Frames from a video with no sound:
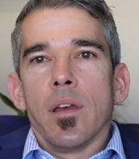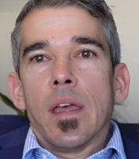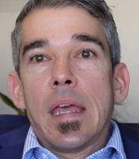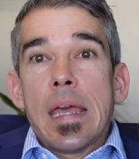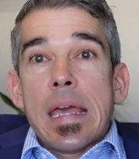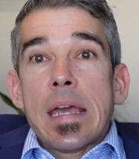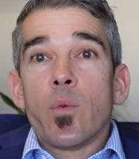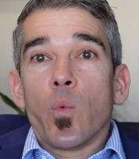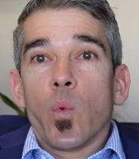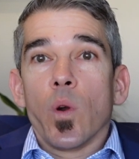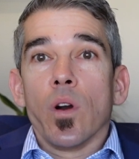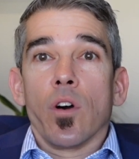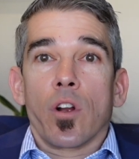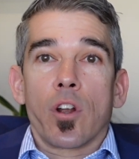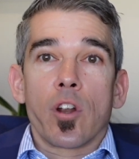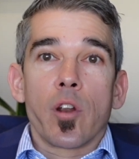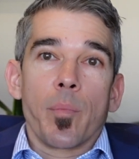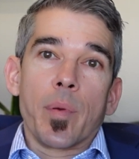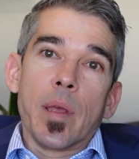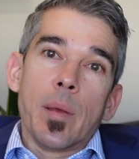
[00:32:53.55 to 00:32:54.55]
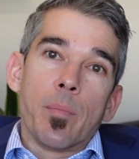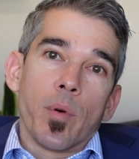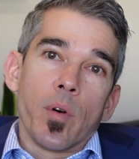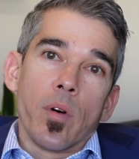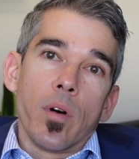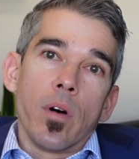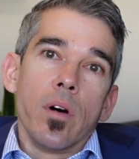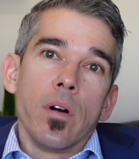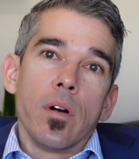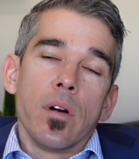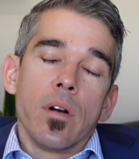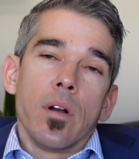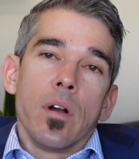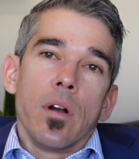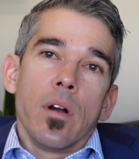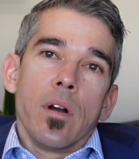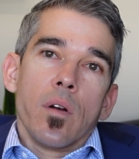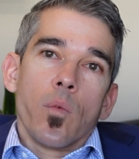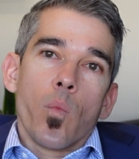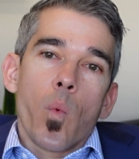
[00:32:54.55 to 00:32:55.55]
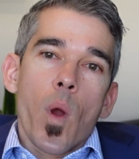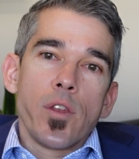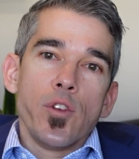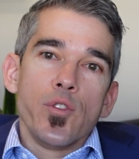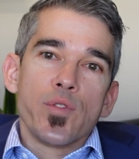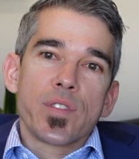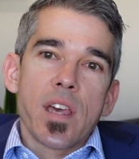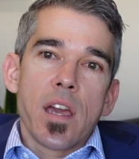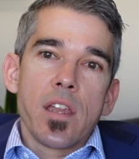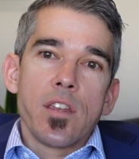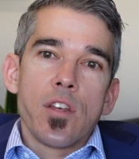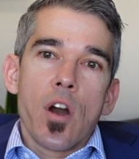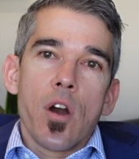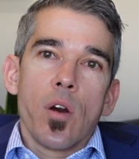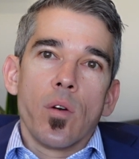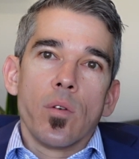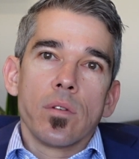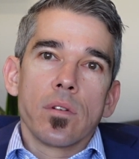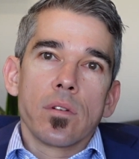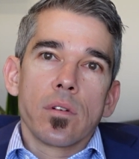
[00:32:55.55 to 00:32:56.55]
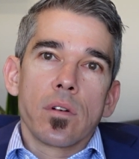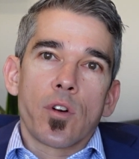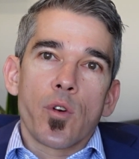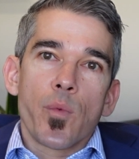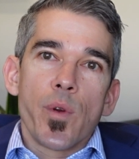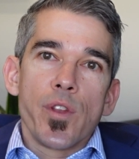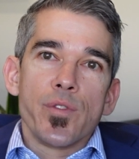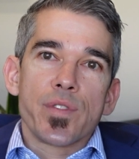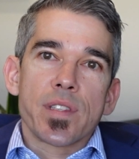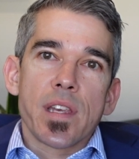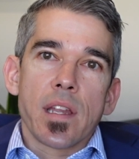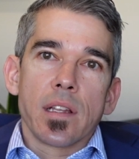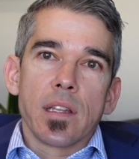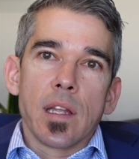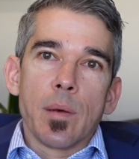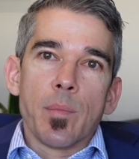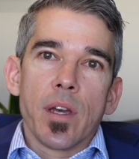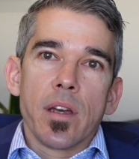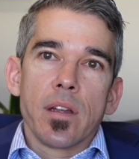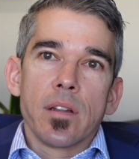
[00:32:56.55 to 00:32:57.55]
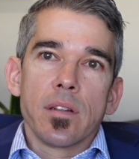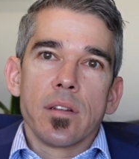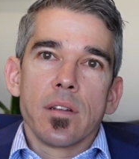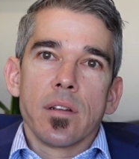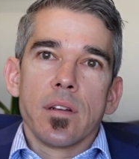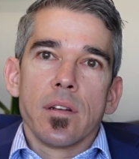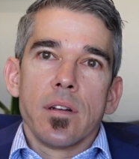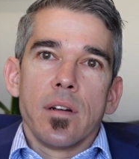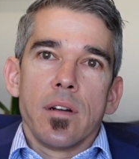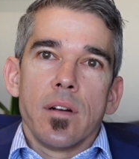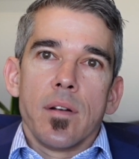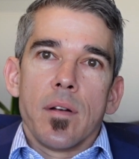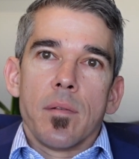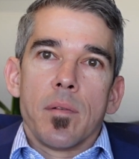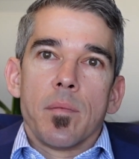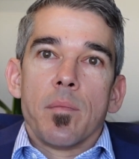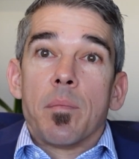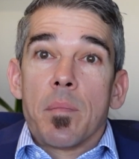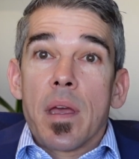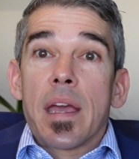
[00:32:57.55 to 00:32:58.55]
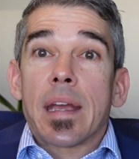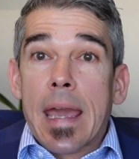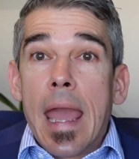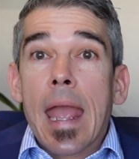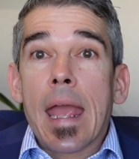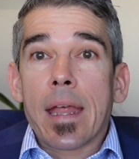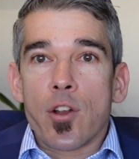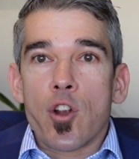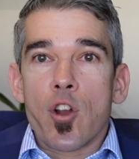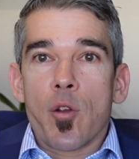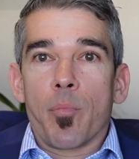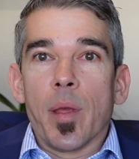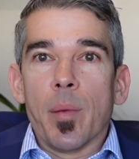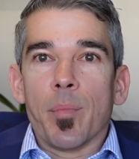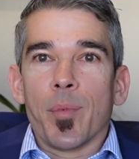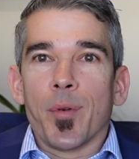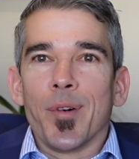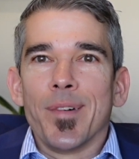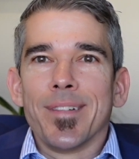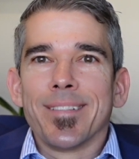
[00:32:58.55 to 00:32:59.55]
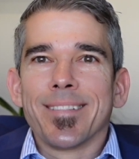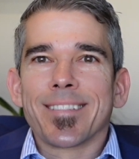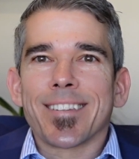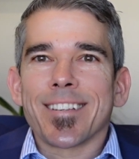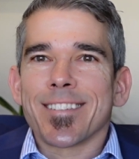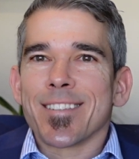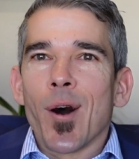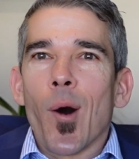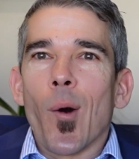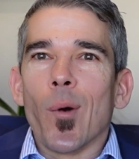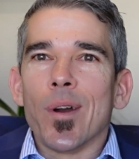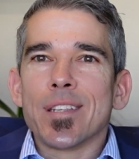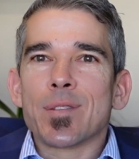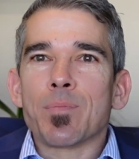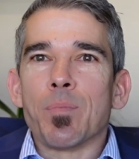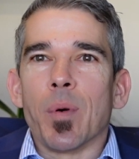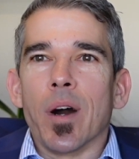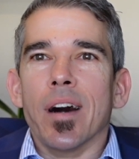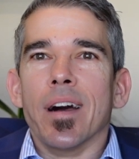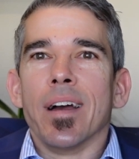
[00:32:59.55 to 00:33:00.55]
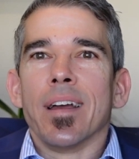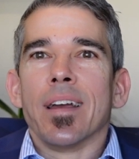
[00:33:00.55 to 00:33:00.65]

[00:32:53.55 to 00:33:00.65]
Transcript: It will hurt people when you say no or when you set a limit. It can hurt people. Doesn't always. But